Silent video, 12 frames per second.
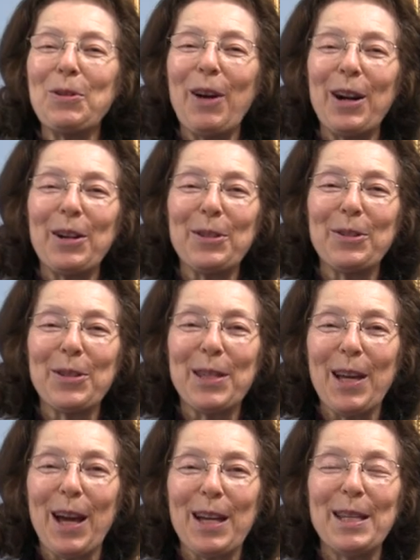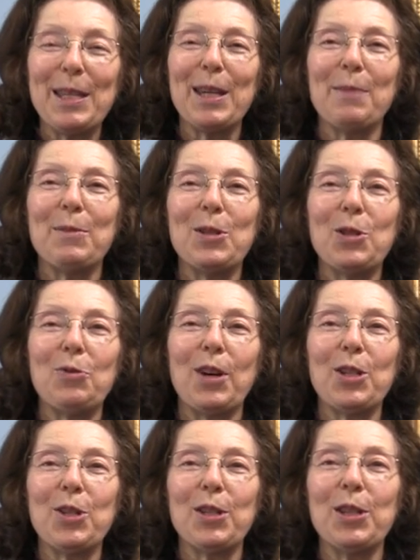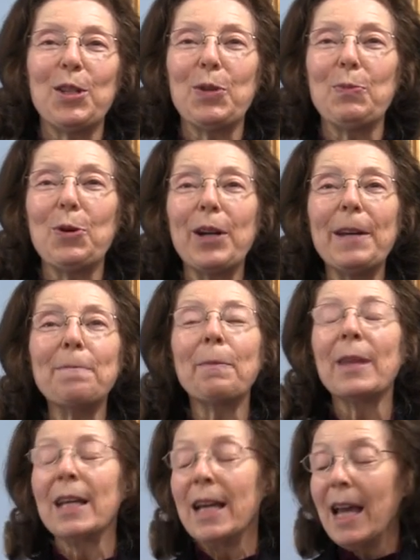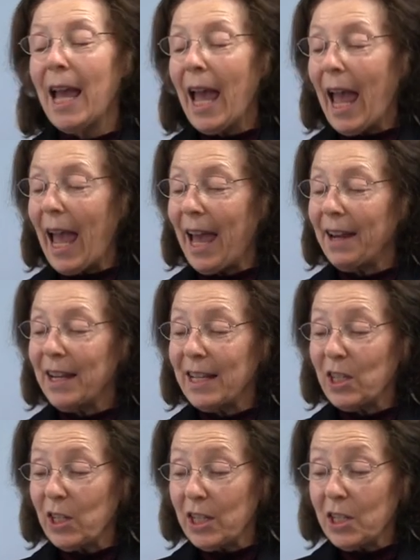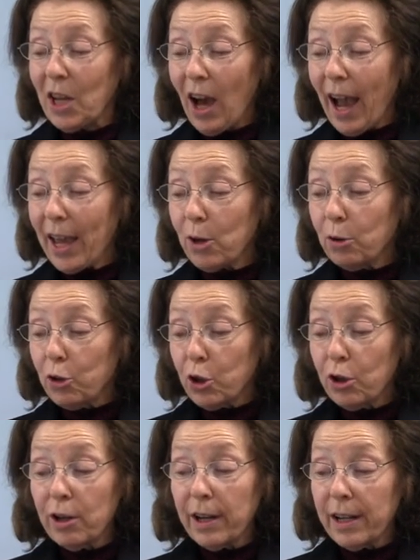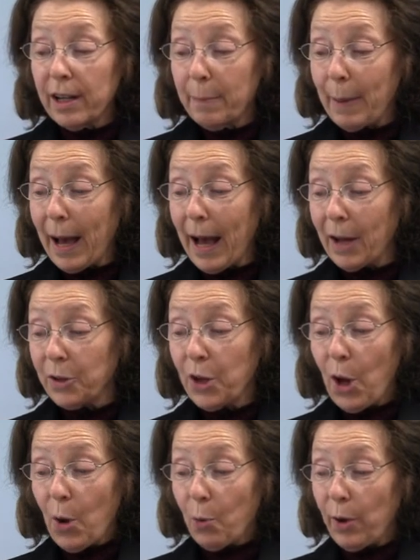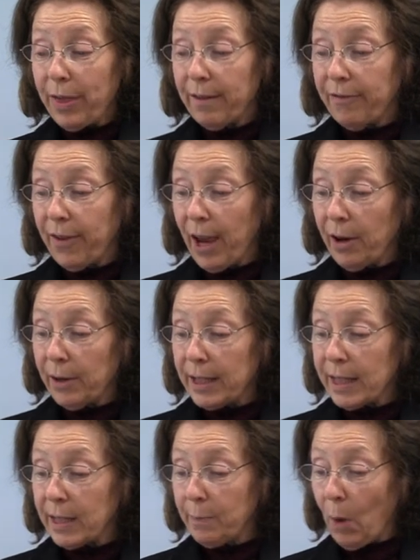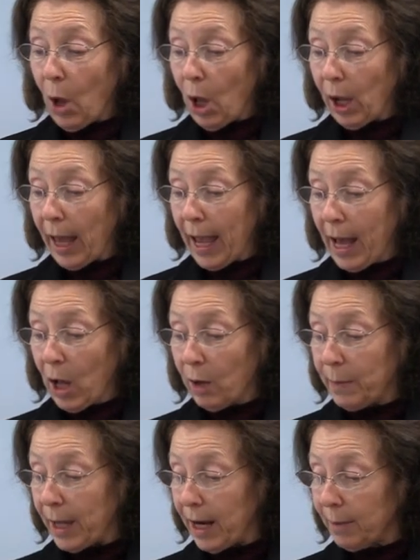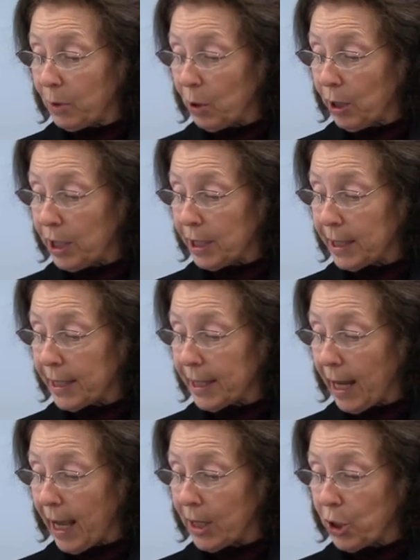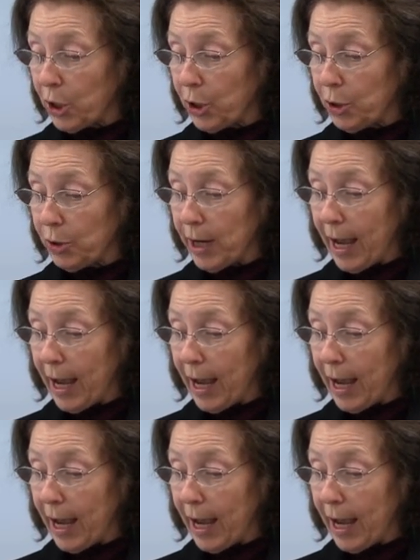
to our little science demonstration this morning, and it's entitled Turning About with a Very Small Helm, and I'm going to slide two